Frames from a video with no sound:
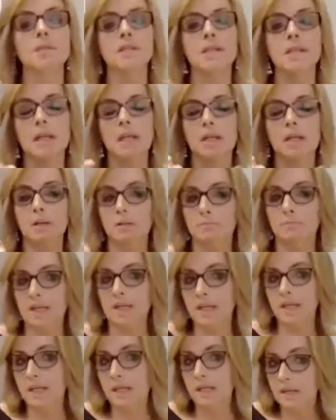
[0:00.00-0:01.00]
to get on my
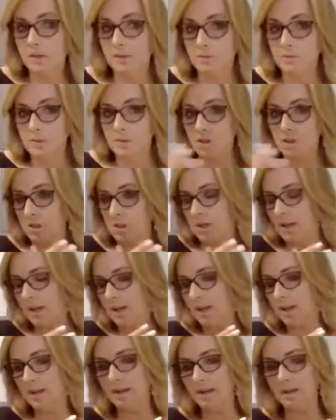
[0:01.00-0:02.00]
couch,
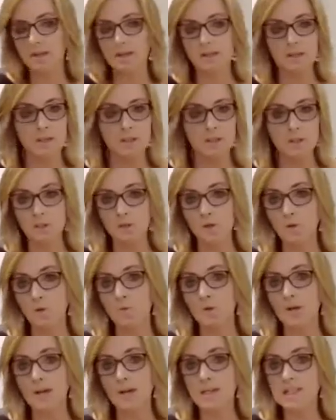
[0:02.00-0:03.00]

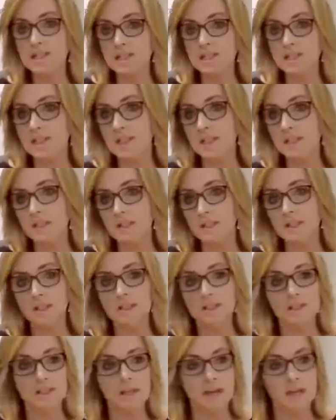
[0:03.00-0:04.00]
I still
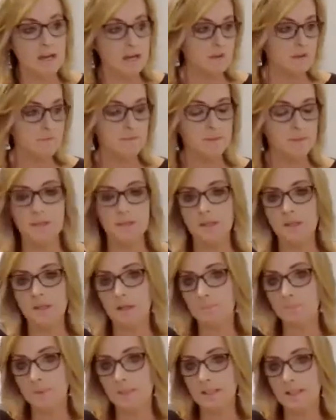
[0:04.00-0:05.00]
have the
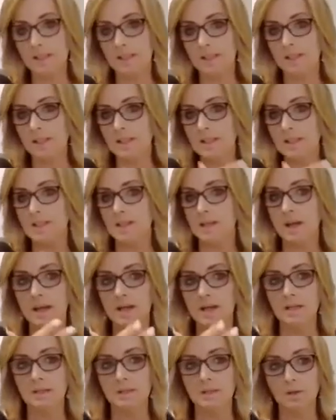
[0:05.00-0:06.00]
ability to
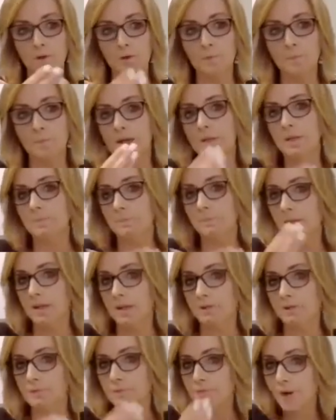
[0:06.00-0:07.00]
kind of open up
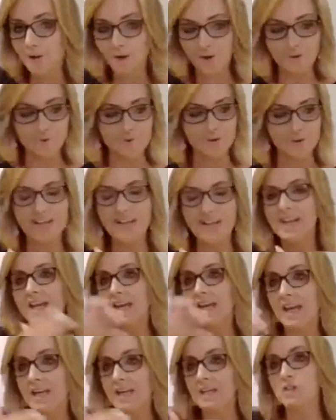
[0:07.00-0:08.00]
my phone
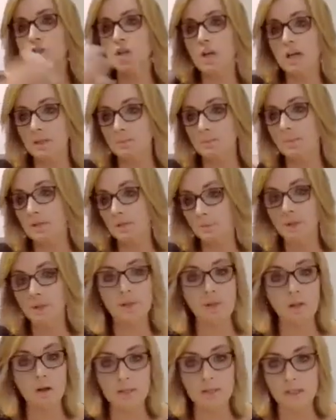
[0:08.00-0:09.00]
and check my
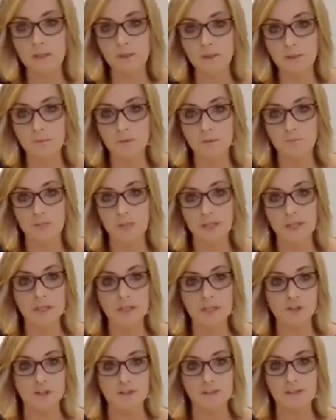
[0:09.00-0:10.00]
relogin
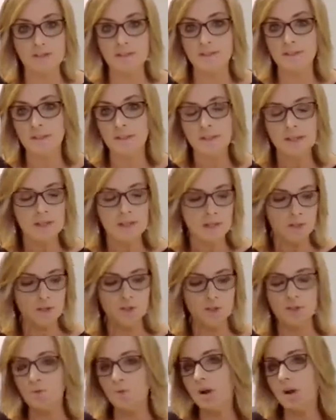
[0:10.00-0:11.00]
notifications.
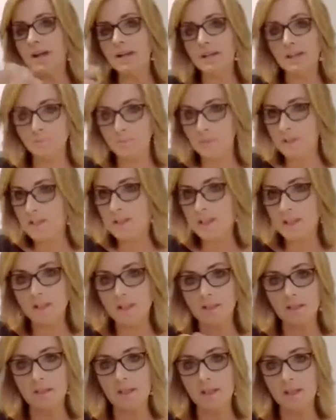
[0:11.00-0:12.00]
So I can be sitting
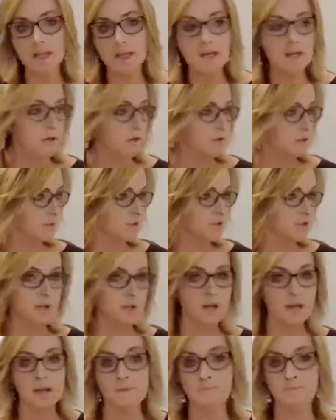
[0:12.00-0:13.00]
on the couch,
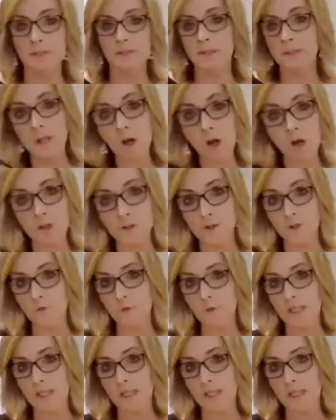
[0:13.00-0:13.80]
and y'all know I